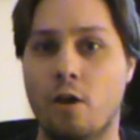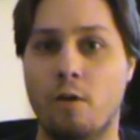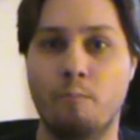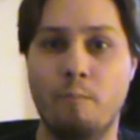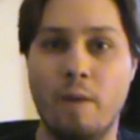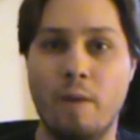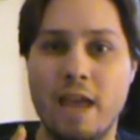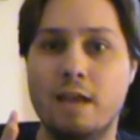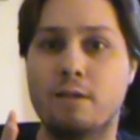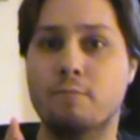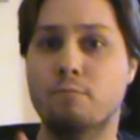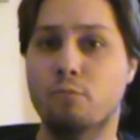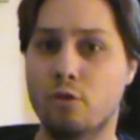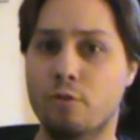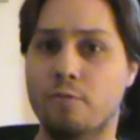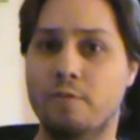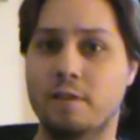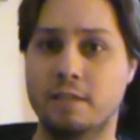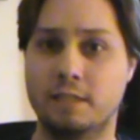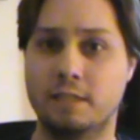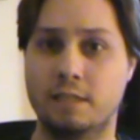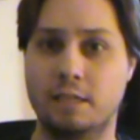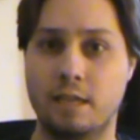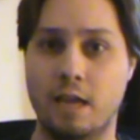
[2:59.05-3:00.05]
make
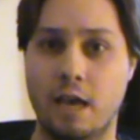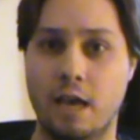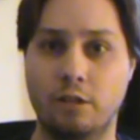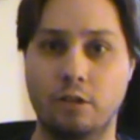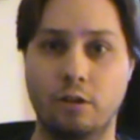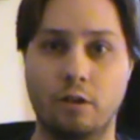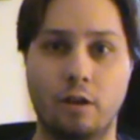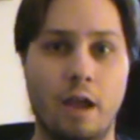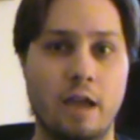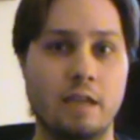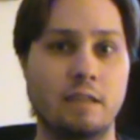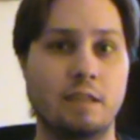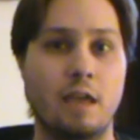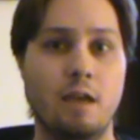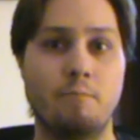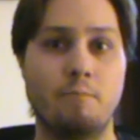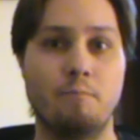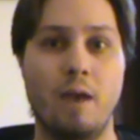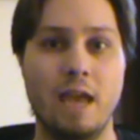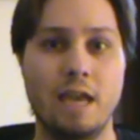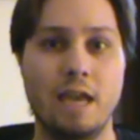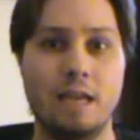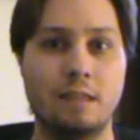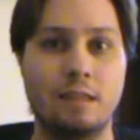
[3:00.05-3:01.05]
movies together, and they
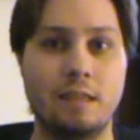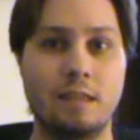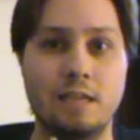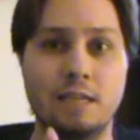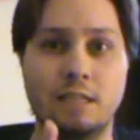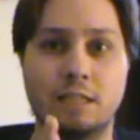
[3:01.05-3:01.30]
make